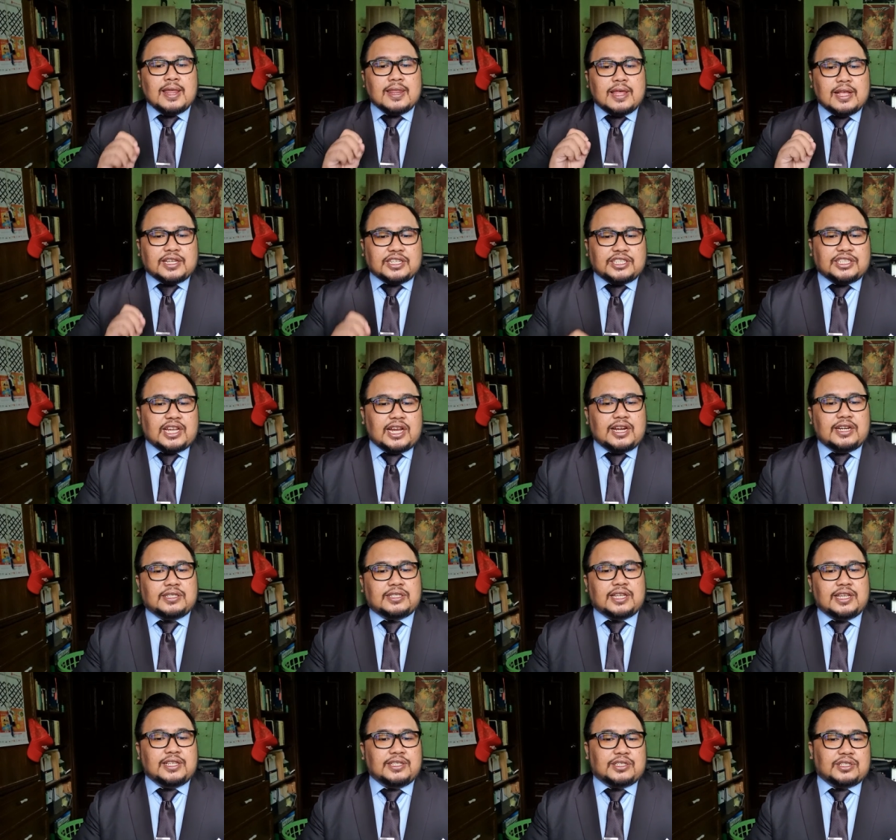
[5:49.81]
that
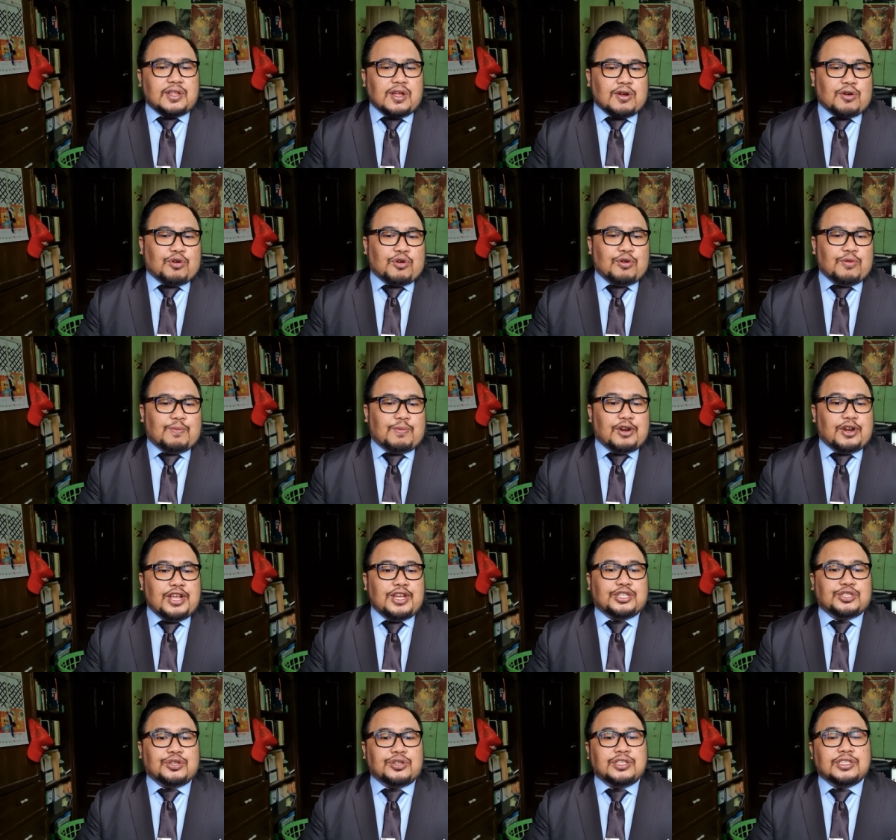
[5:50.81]
shares in stock
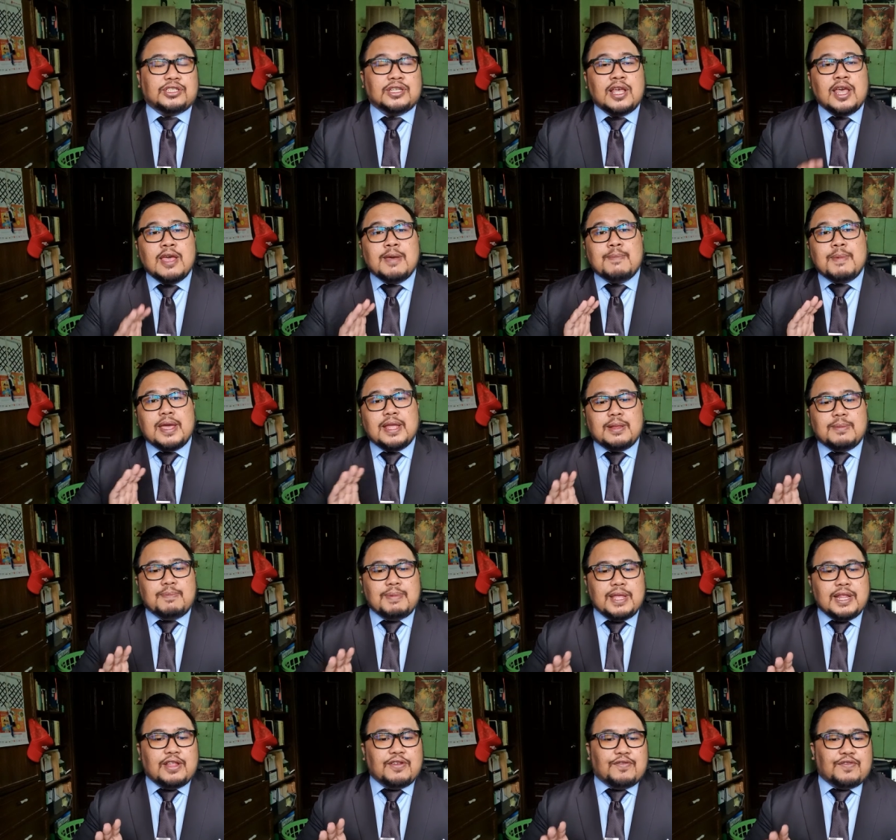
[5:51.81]
corporations may
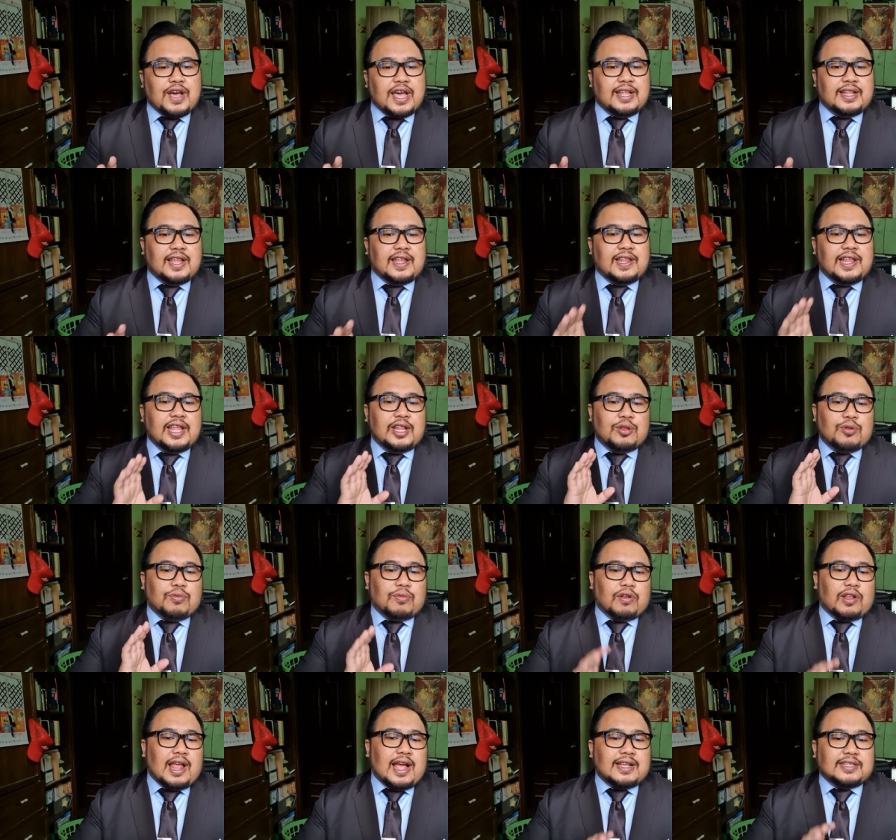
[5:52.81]
be divided into
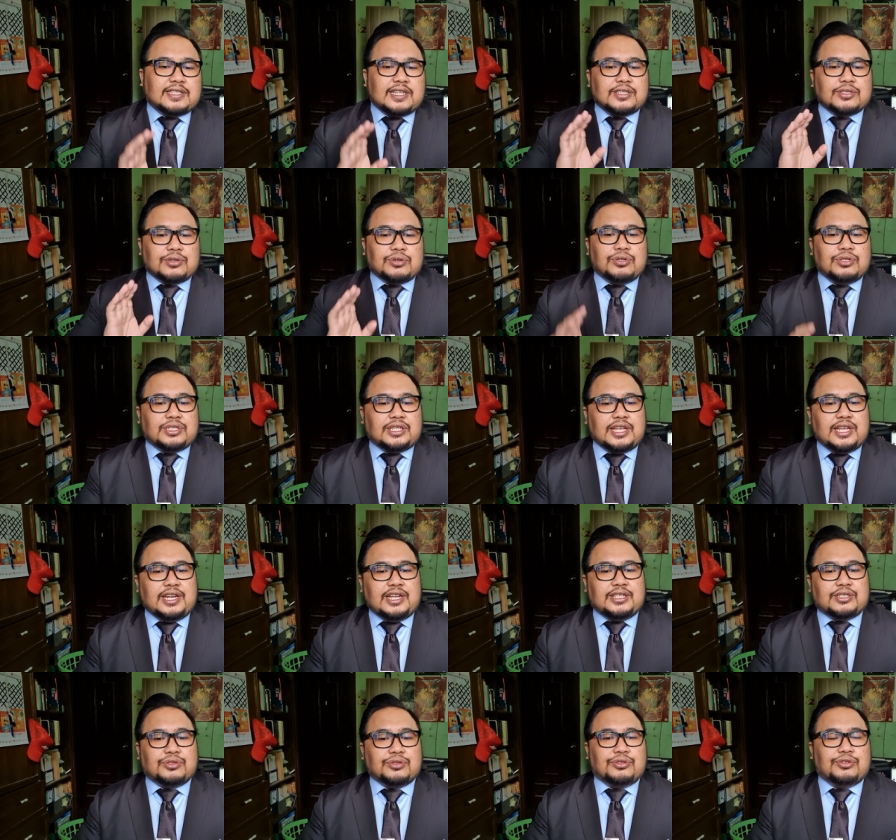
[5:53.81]
classes or
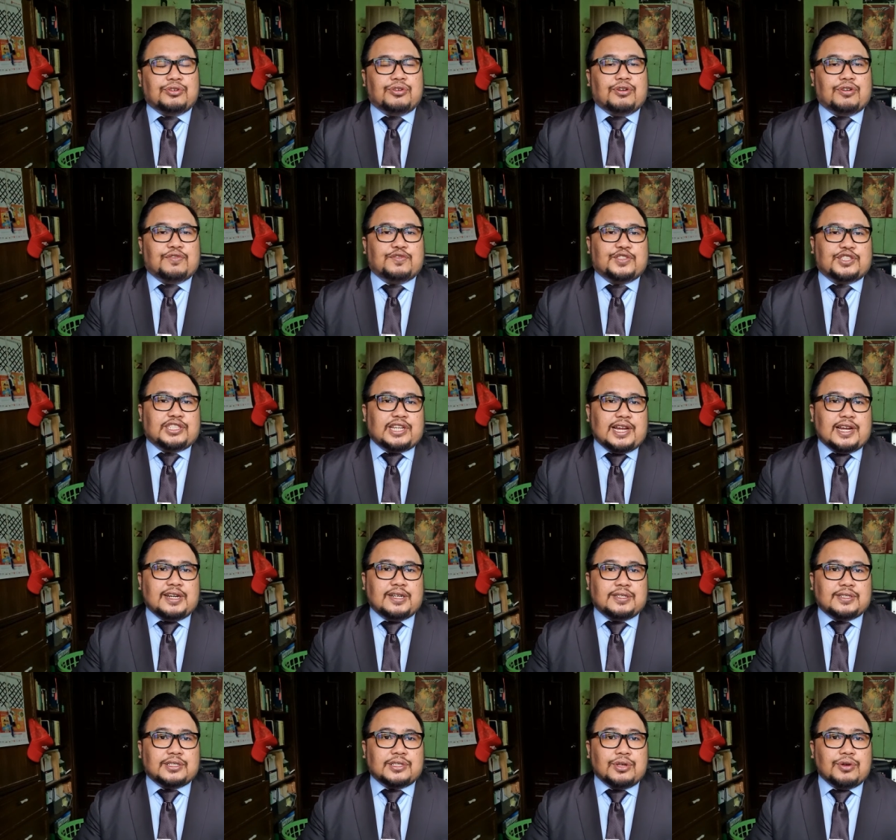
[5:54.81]
series of
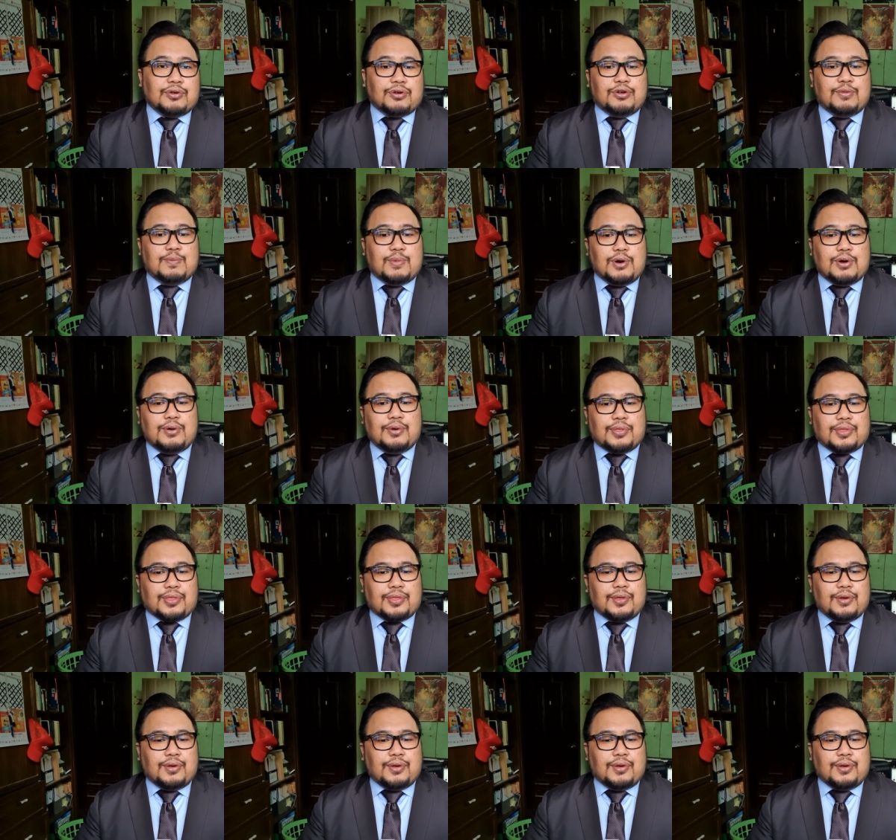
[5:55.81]
shares or both,